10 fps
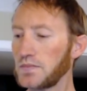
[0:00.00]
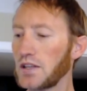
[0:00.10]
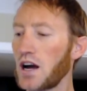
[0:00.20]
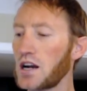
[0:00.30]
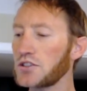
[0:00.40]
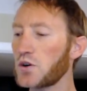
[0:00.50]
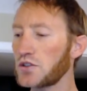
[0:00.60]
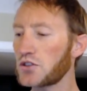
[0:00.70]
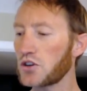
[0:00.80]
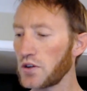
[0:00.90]
uh, let's go ahead and
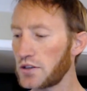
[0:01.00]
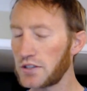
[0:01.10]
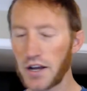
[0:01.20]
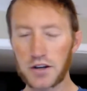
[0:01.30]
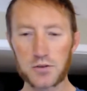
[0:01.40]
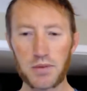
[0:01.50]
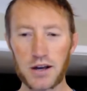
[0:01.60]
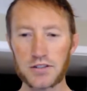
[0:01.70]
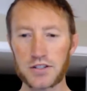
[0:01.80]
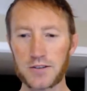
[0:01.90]
score the Seattle's
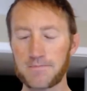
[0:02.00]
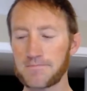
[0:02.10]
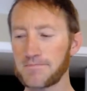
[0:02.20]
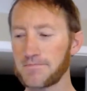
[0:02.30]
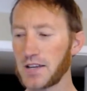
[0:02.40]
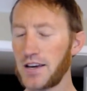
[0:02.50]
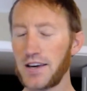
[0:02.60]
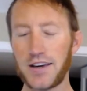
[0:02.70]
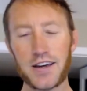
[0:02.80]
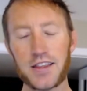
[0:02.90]
best.
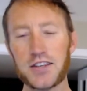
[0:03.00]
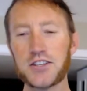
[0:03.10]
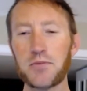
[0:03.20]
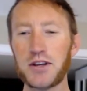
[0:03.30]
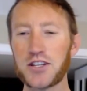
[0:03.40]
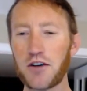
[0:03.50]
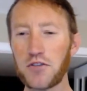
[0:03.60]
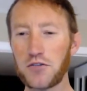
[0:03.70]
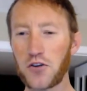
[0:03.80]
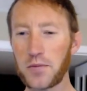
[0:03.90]
This is going to be a tough one
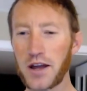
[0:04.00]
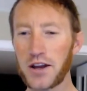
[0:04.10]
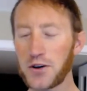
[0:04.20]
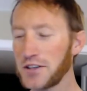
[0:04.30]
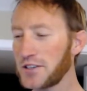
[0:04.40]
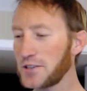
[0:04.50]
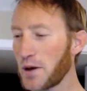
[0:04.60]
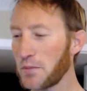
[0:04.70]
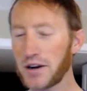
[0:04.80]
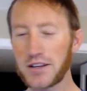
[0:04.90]
for me. I know this is my
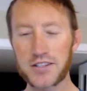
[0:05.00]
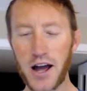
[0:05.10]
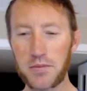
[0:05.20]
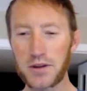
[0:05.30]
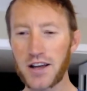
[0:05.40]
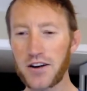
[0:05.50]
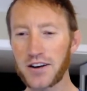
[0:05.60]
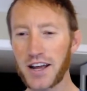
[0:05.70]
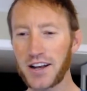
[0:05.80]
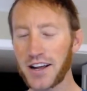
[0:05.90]
buddy Simon down in
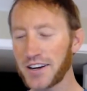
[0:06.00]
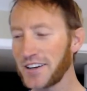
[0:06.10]
Atlanta.